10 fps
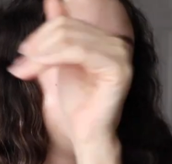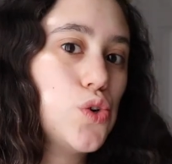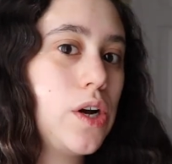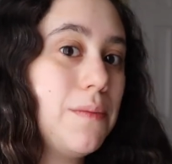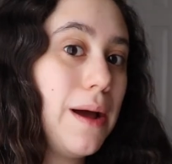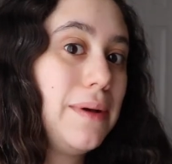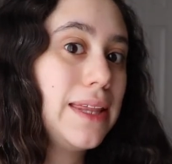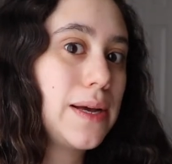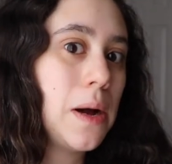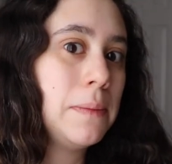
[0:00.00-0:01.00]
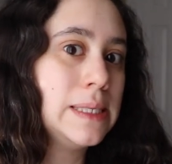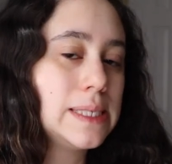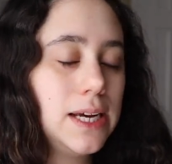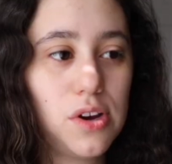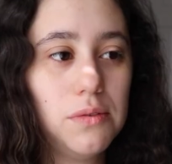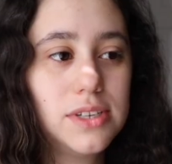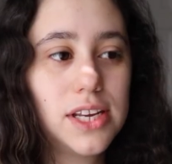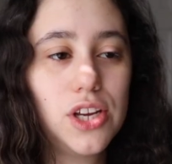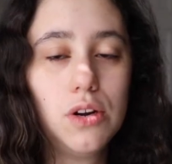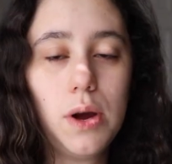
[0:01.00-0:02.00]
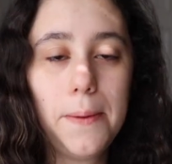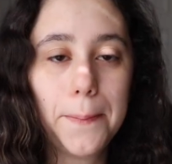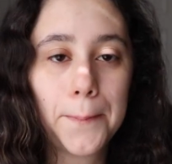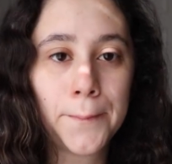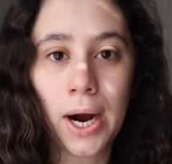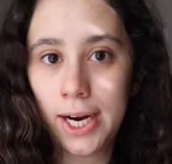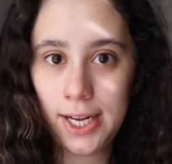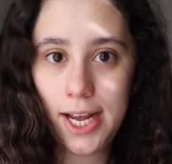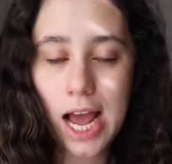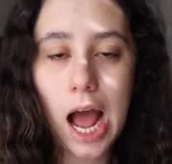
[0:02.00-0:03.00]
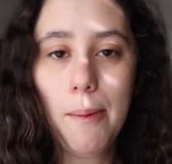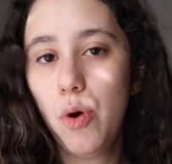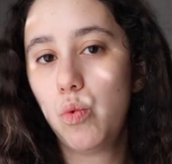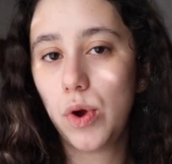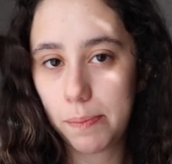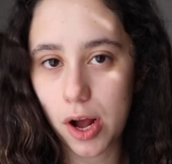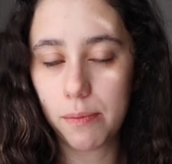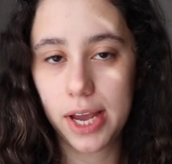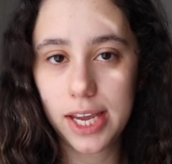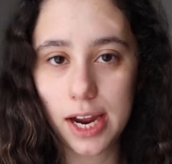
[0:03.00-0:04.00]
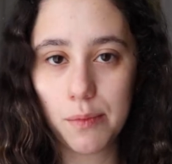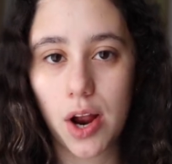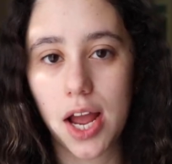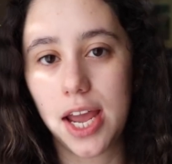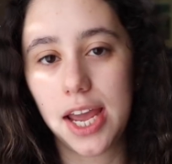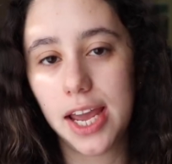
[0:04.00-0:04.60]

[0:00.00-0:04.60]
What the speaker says: Don't come at me at the comments. So I was like, you know what? I'm gonna whip out my camera